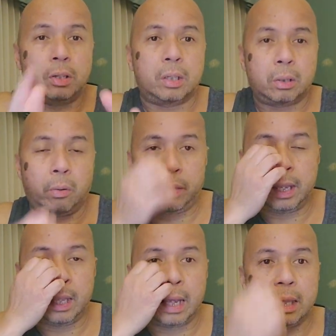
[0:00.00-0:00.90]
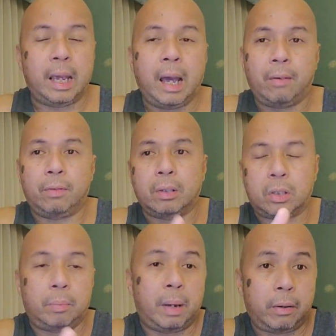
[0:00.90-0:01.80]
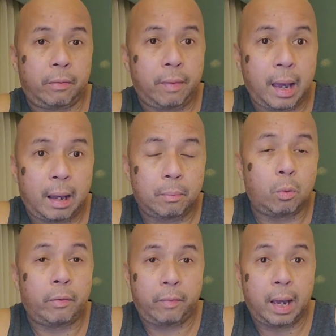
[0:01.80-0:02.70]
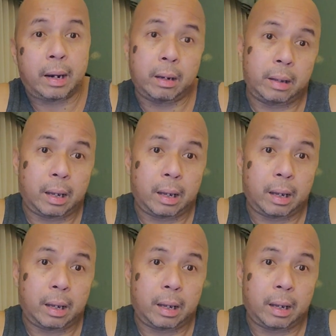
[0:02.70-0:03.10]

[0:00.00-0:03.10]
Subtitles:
just so thin that they have a certain amount of fat, more fat